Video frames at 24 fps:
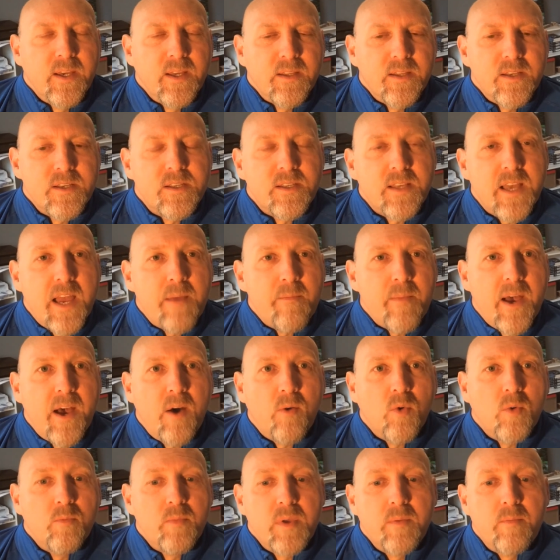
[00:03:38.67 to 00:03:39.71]
This
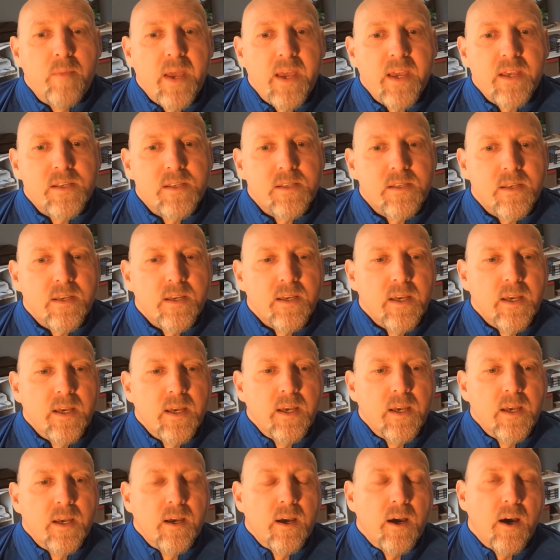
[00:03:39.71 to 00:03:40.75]
timeout will be based
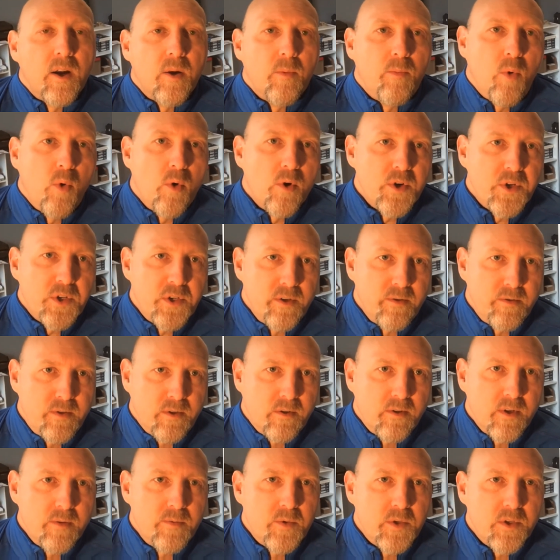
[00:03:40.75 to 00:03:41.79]
on a portion of
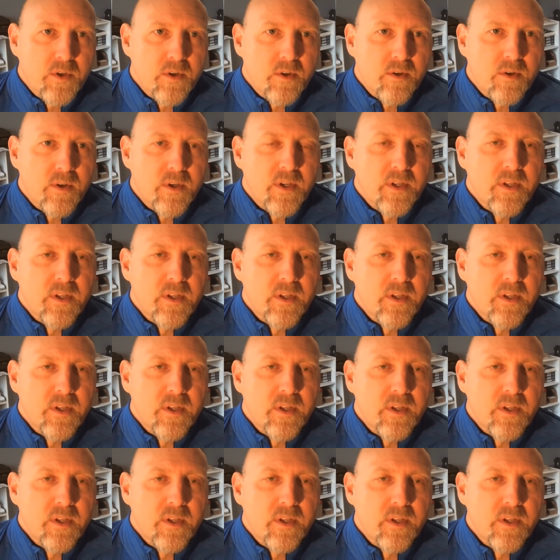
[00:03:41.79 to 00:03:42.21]
scripture